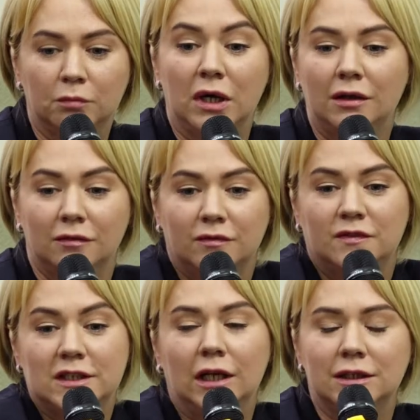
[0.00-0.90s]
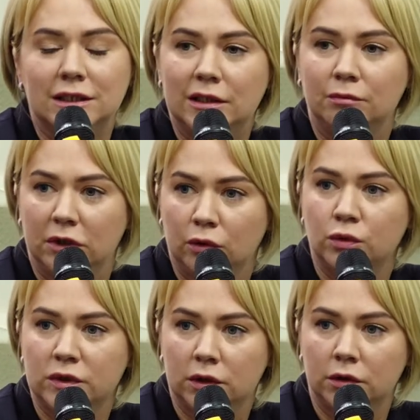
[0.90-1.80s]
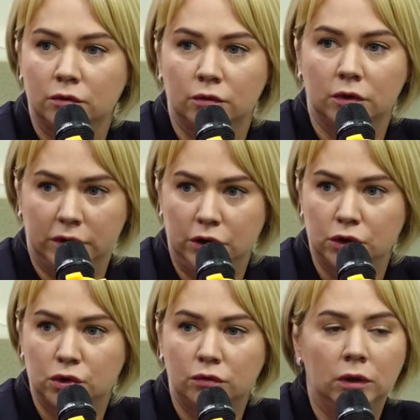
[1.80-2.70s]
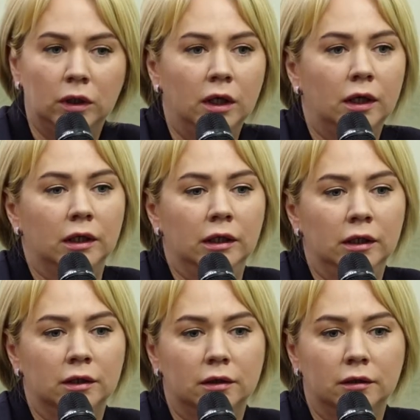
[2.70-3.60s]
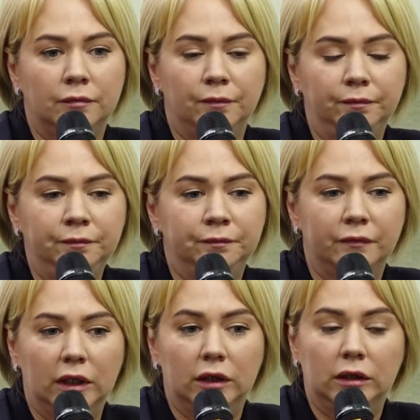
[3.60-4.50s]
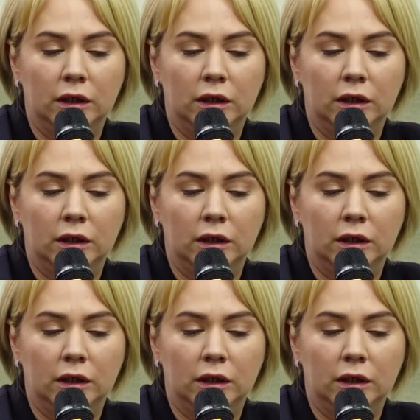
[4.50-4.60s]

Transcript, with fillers: coordinators in these regions, they they they uh, they took that niche.